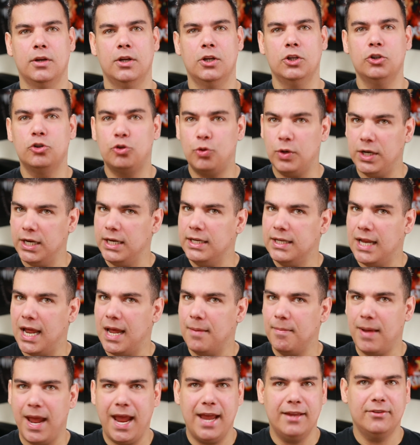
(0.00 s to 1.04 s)
Treating them
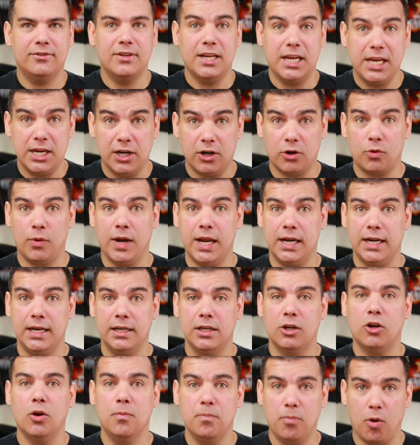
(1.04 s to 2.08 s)
as integrated
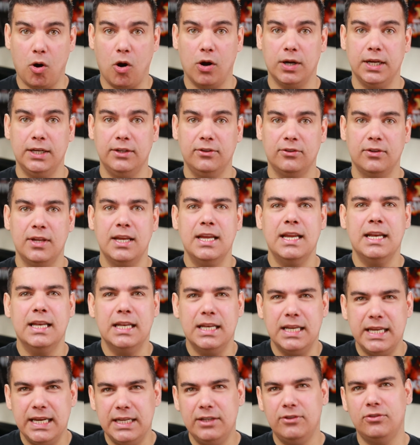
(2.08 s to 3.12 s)
components
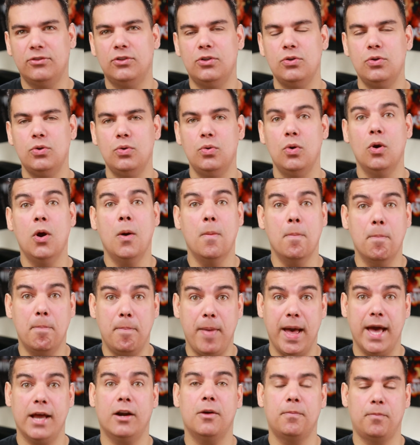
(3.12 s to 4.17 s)
leads to
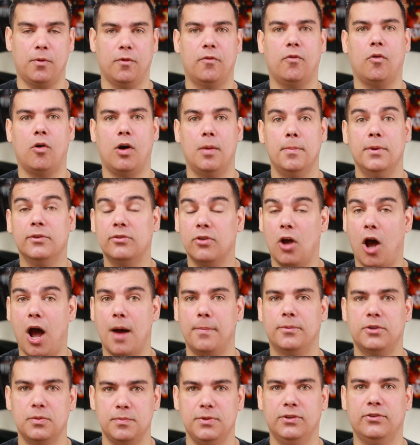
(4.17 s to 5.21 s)
better performance
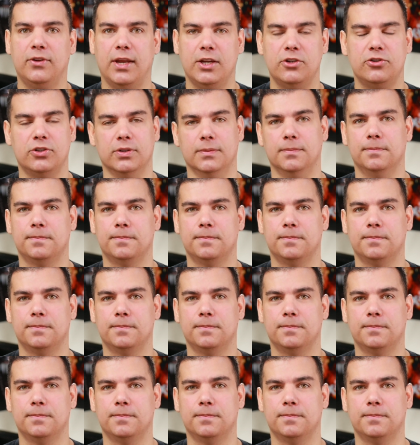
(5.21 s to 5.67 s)
optimization.